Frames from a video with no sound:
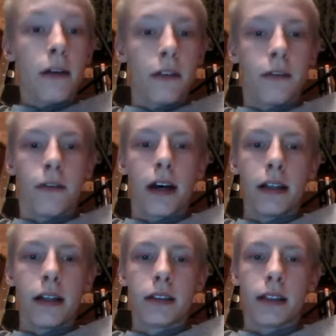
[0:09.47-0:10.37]

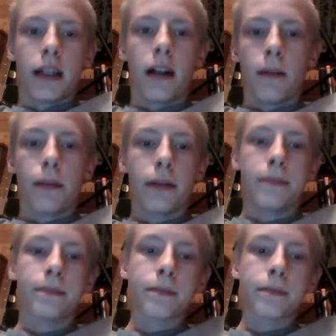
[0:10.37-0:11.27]
advice and help
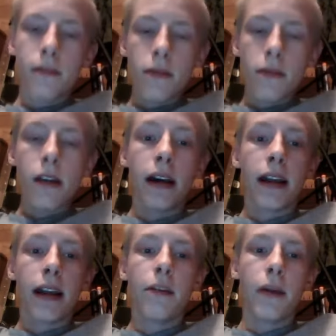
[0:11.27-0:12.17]

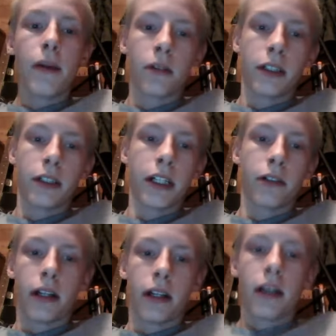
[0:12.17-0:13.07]
and how to make one
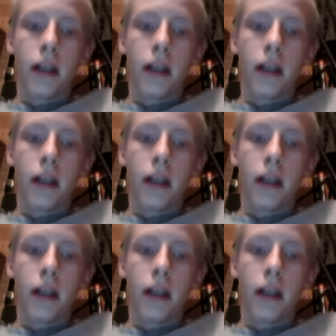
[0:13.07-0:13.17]
generally.